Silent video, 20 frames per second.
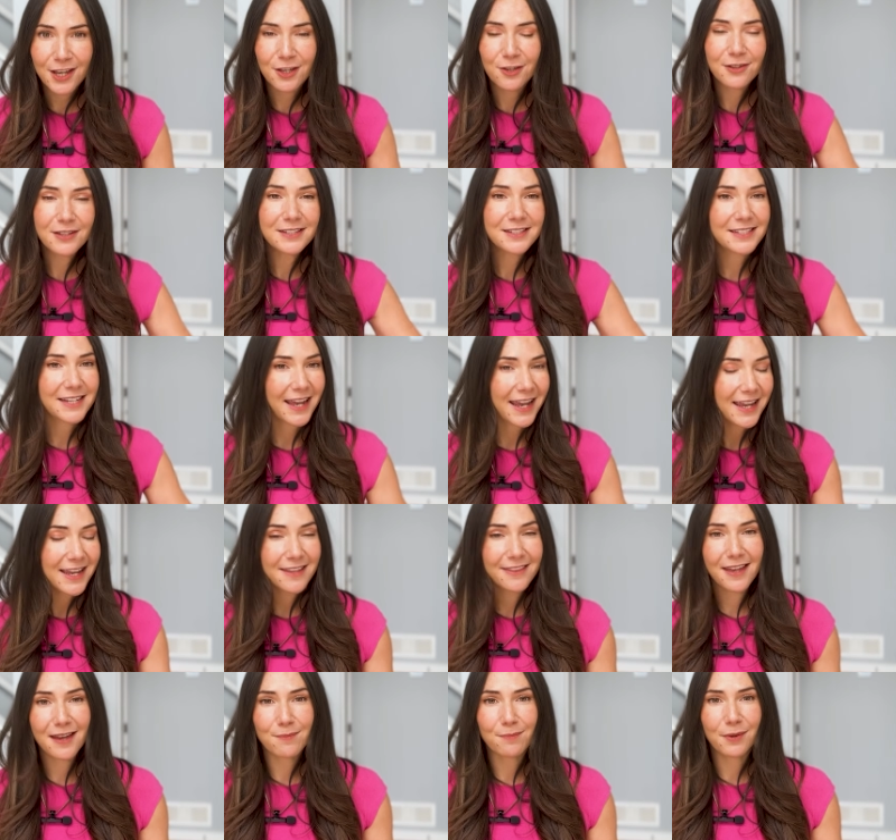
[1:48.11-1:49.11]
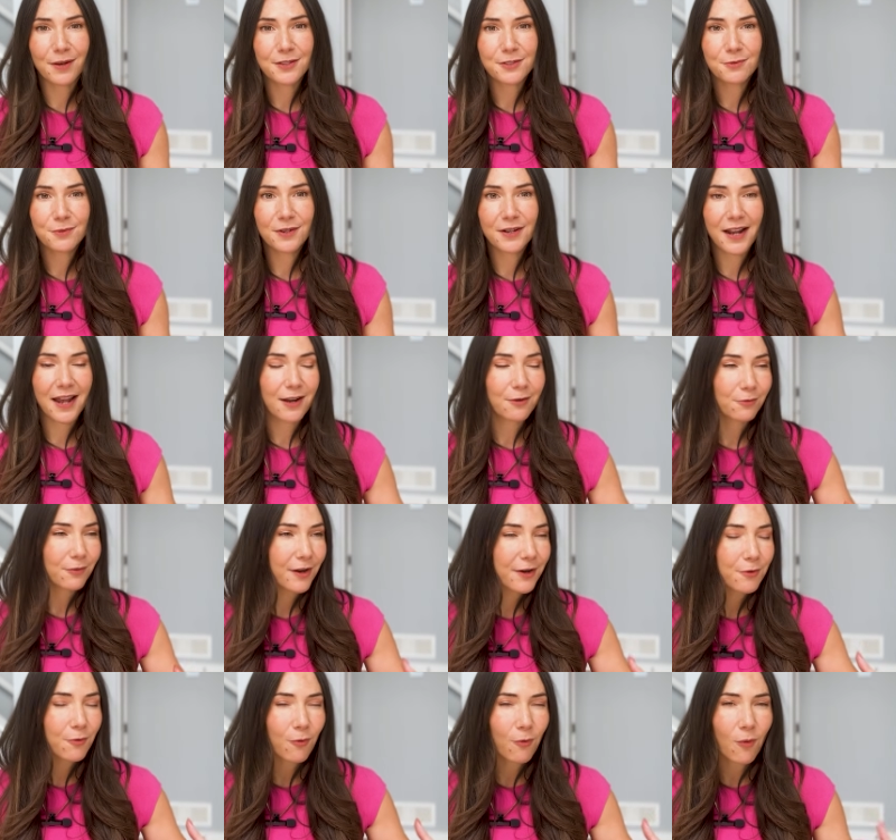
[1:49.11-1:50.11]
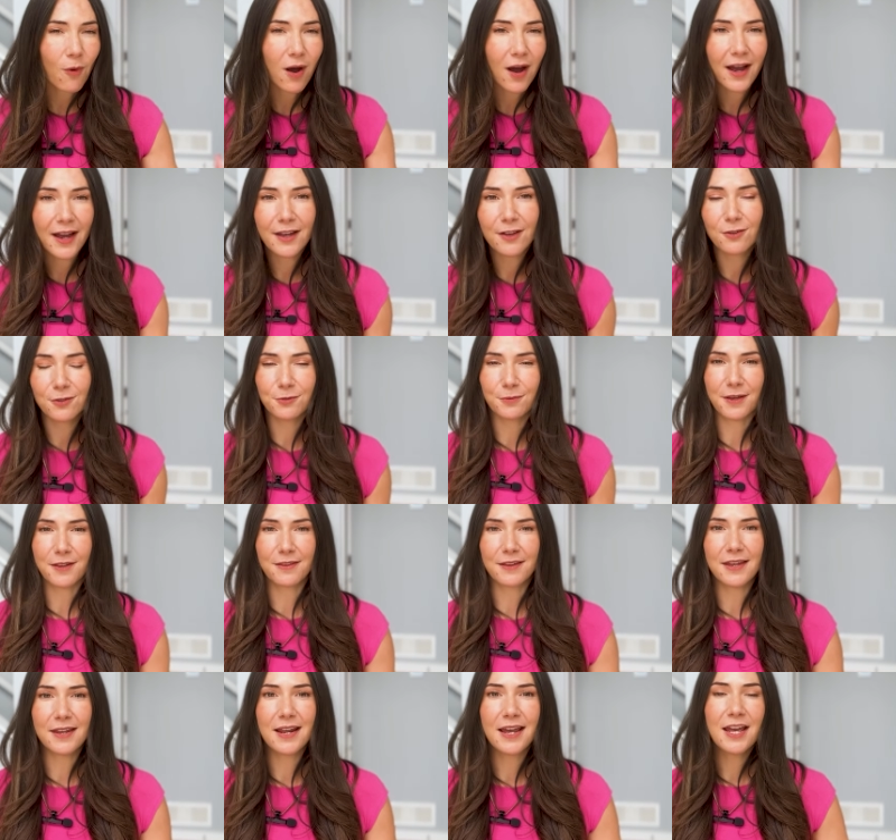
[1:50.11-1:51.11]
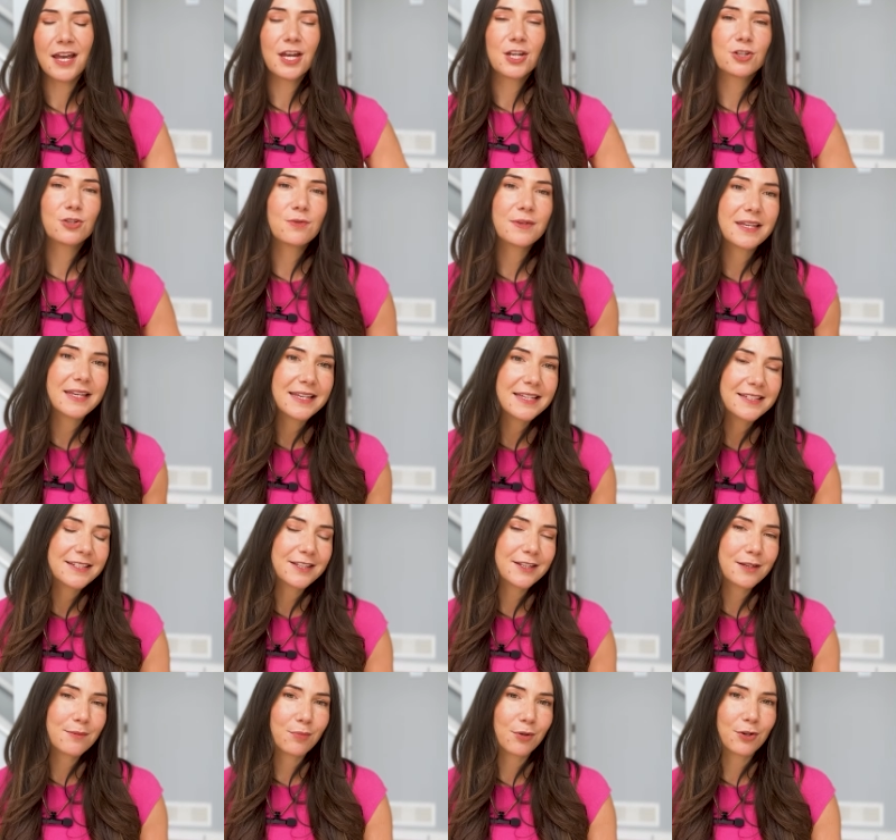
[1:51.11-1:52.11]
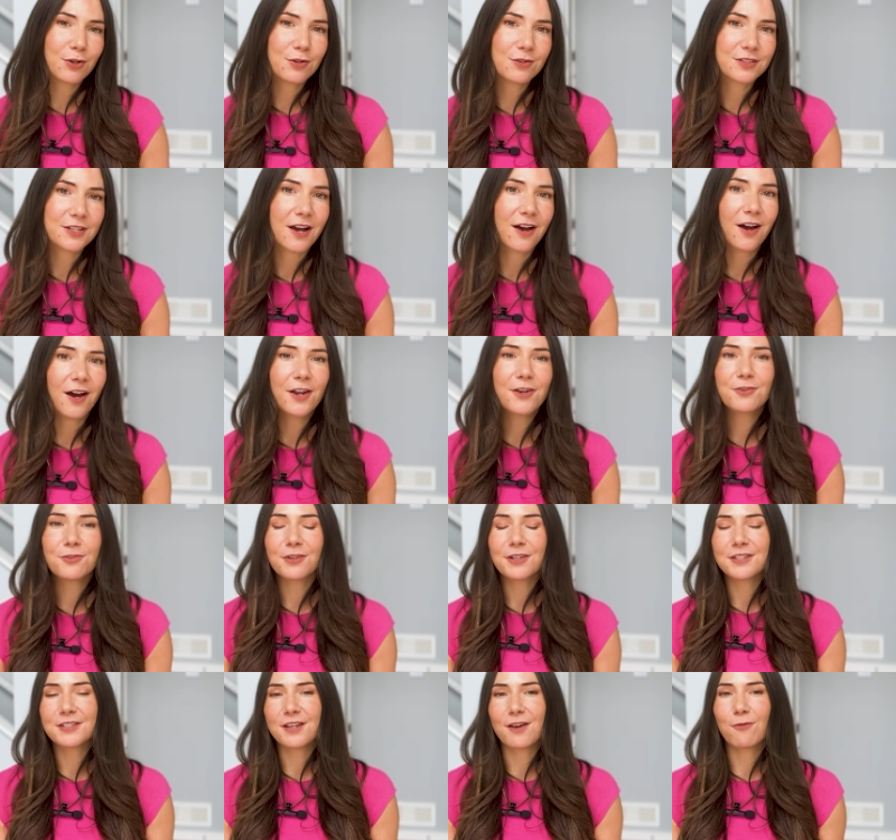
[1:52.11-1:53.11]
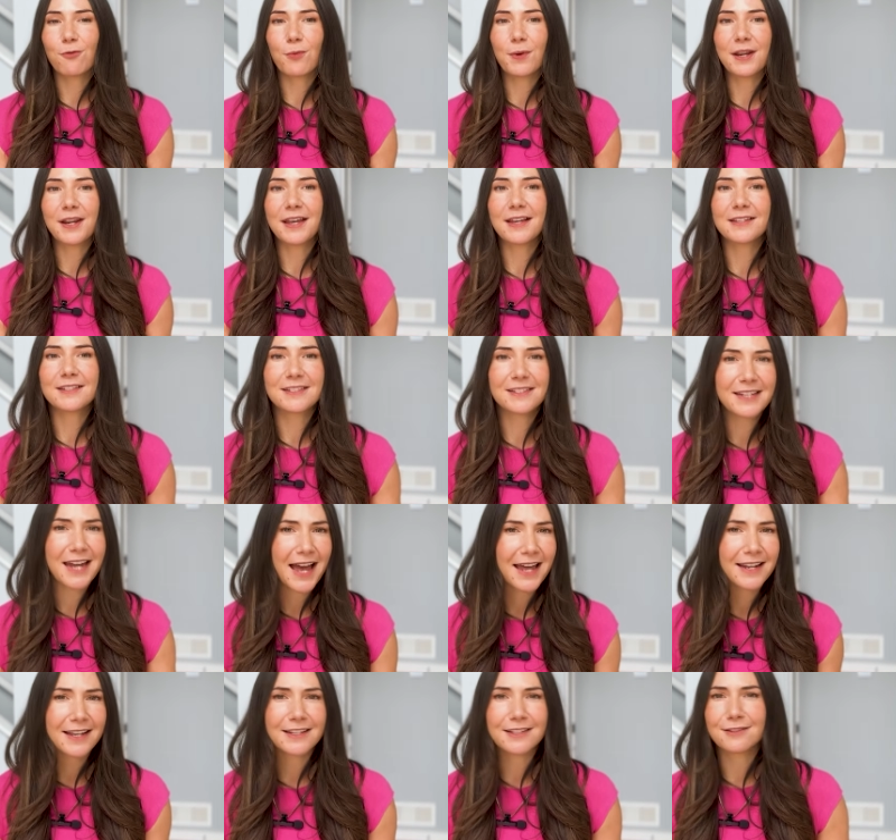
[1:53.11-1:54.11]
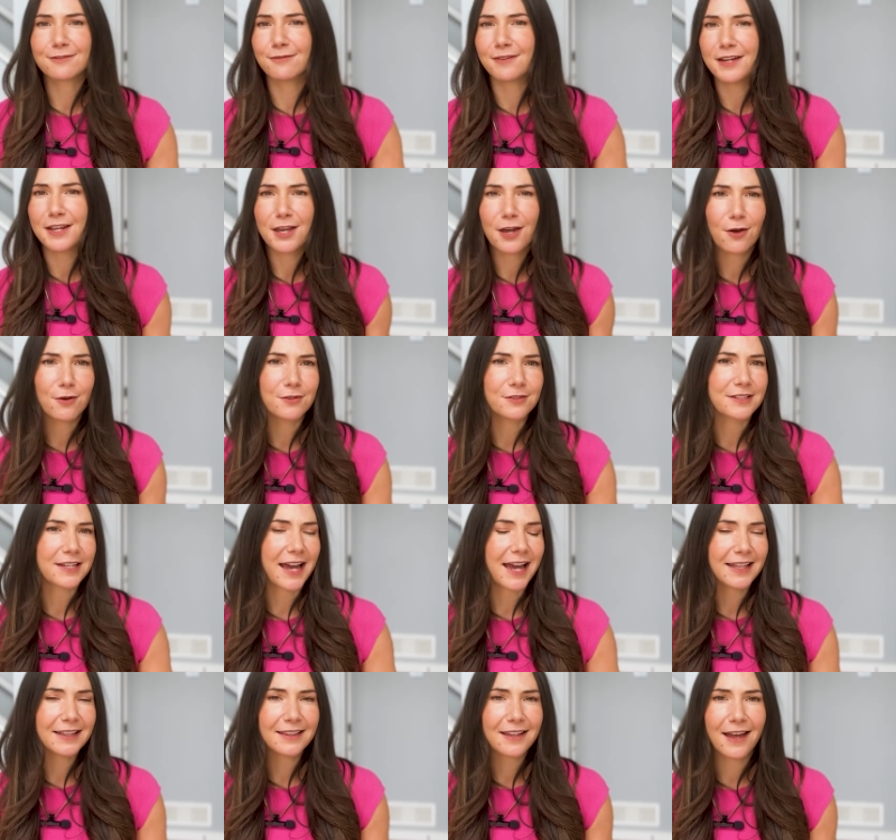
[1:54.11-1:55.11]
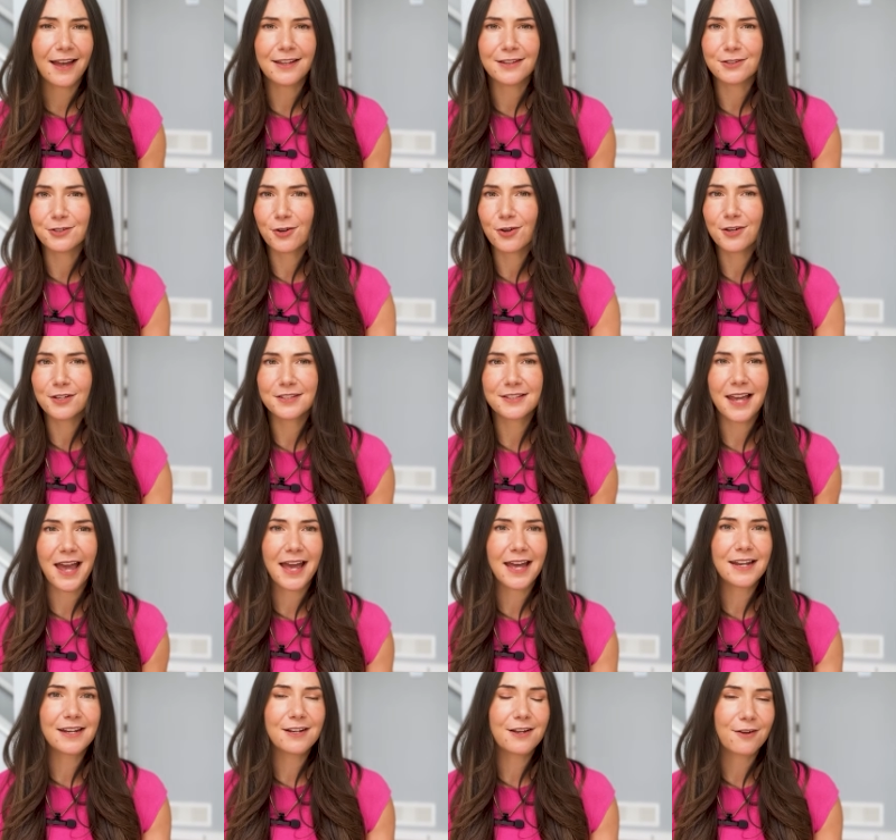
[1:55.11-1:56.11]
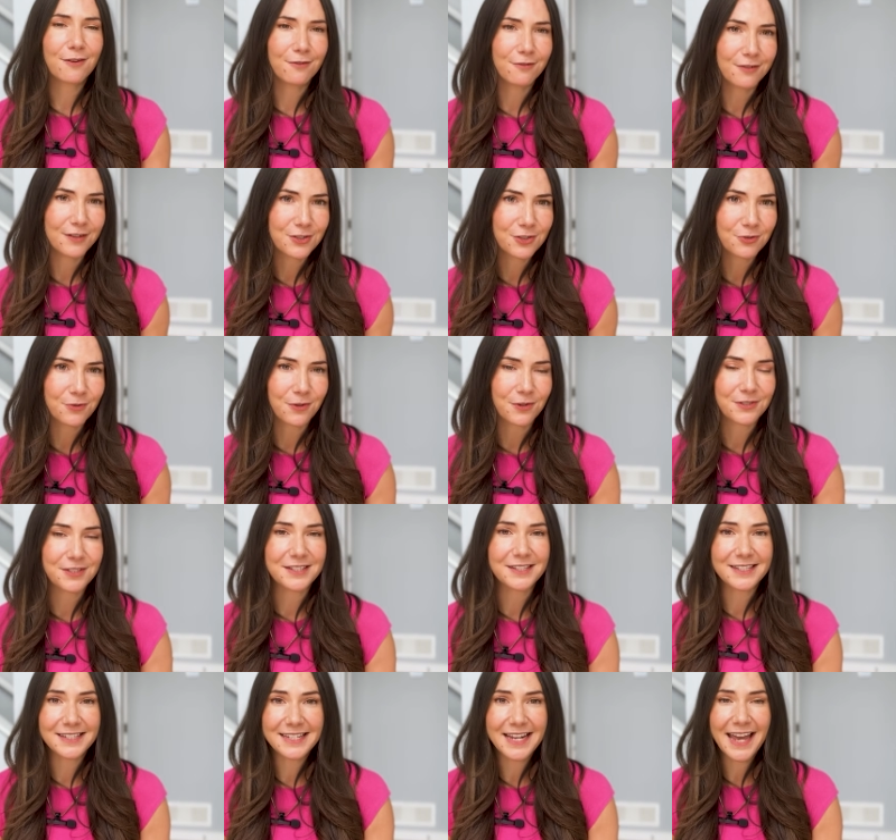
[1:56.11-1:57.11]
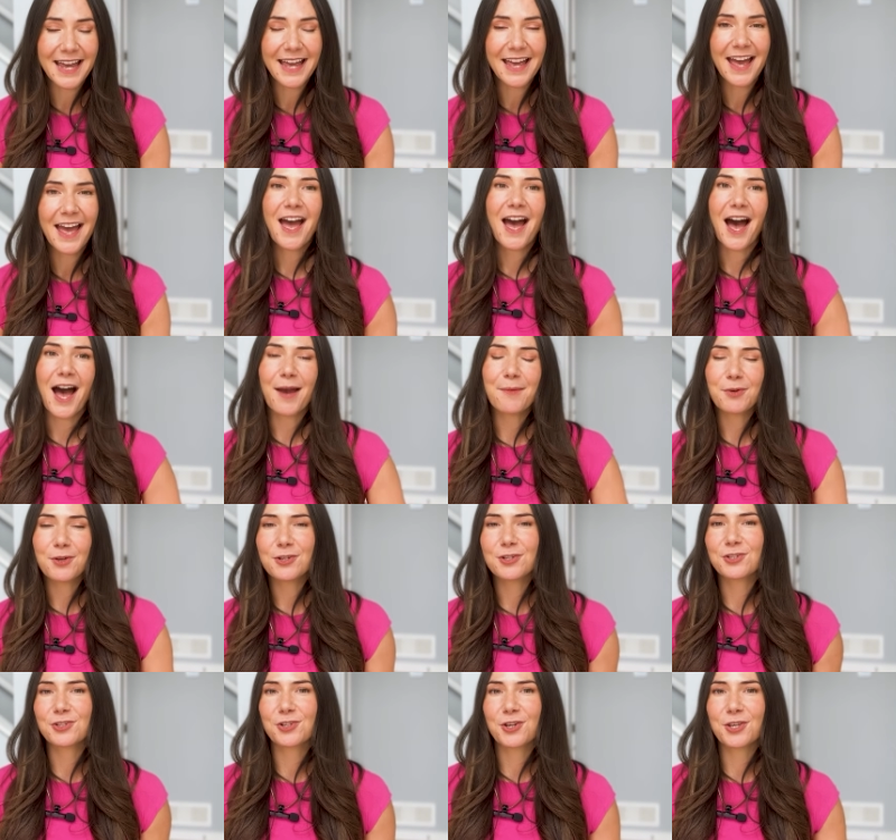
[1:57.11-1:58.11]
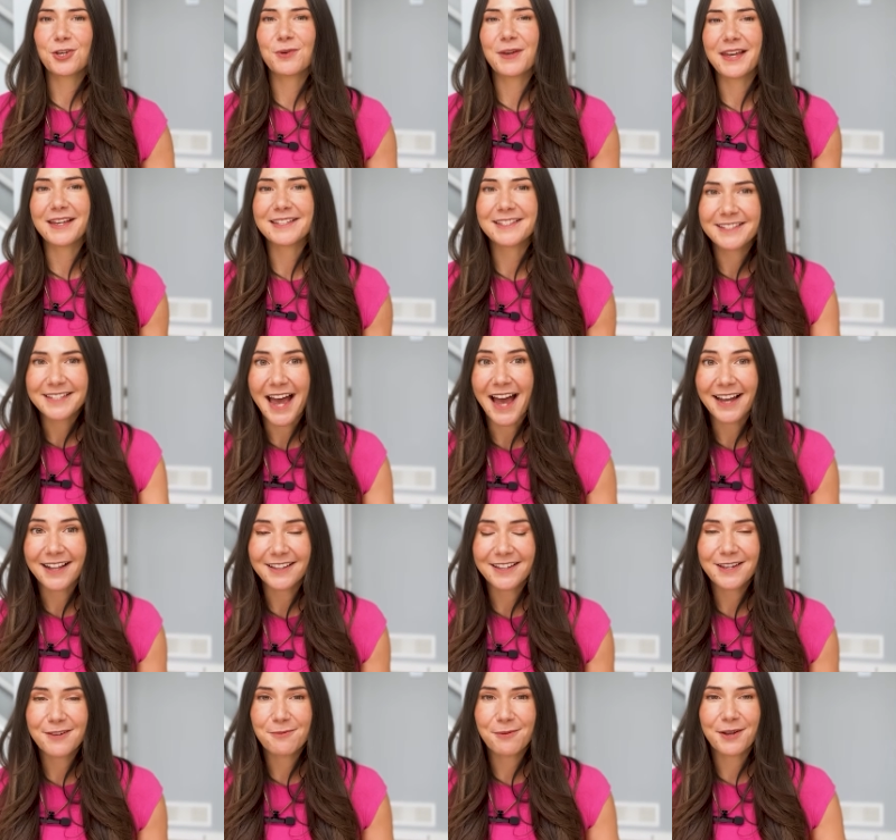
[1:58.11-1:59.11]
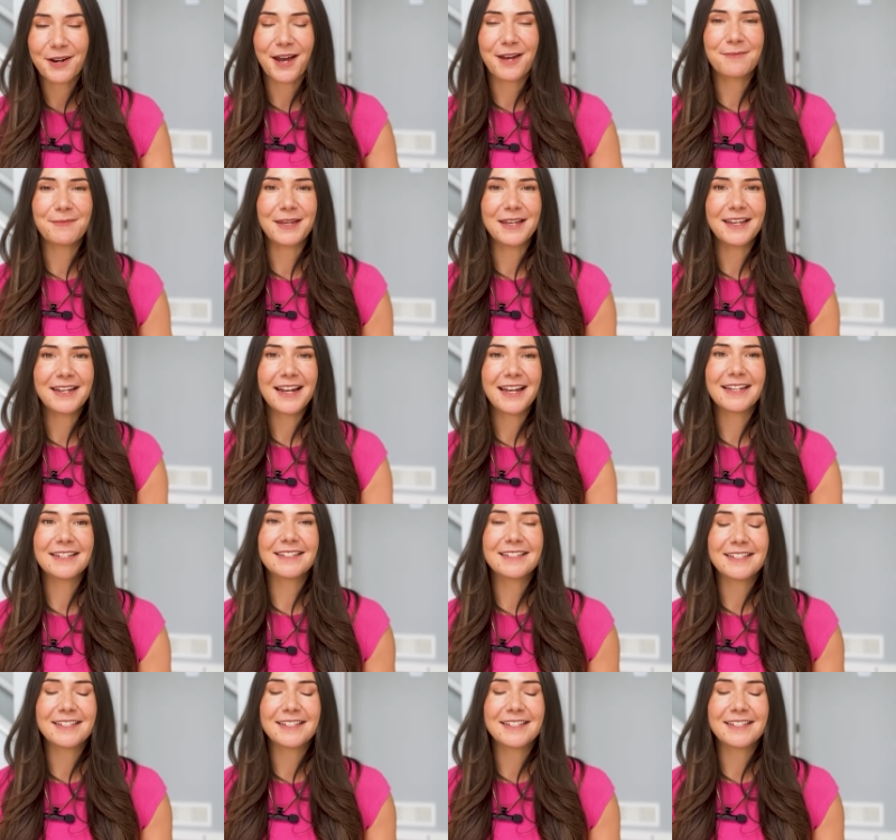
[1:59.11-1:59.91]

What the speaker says: you can take that buzzword and run wild with it to easily produce hundreds of winning statics, videos, headlines, hooks, and visuals. And today, I'm going to show you exactly what I mean and